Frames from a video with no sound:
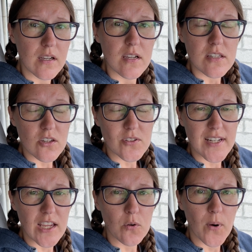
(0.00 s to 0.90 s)
So
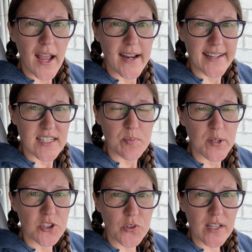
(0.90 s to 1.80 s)
today we're heading into
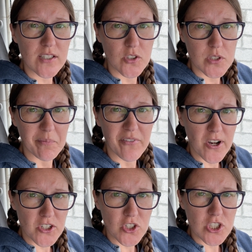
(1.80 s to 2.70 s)
Pachuca to do some
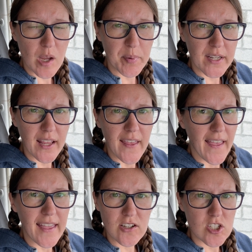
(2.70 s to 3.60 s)
furniture shopping
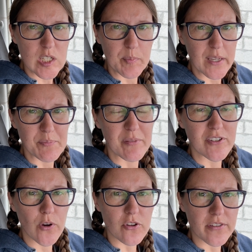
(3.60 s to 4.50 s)
and just to pick up a
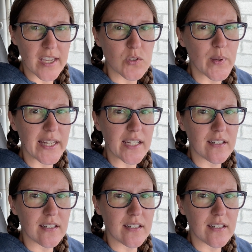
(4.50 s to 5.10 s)
few other things we need.